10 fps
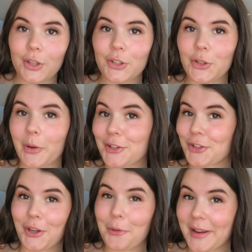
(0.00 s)
So I
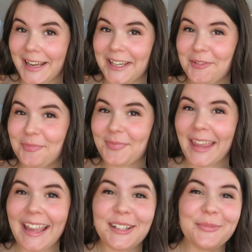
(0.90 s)
just got ready,
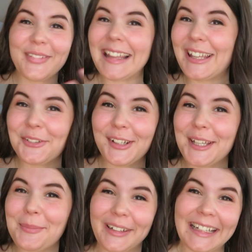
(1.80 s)
and I'm feeling
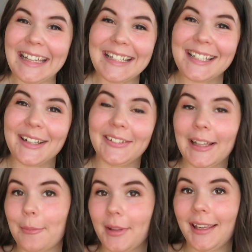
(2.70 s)
really pretty, so
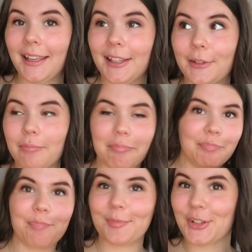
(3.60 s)
let me
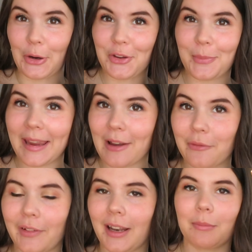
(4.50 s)
show you my
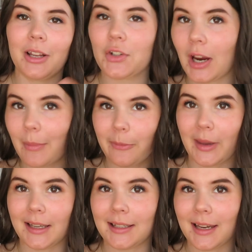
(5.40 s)
outfit. I'm gonna try my
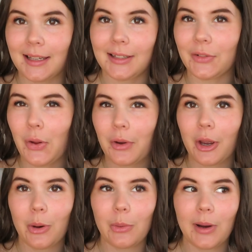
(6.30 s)
best. I still don't
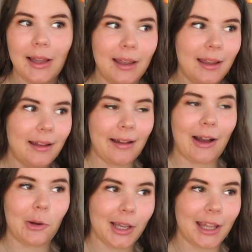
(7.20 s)
know
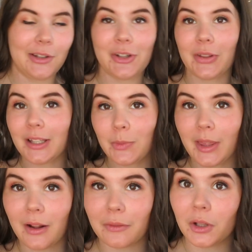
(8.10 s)
how I can do this without a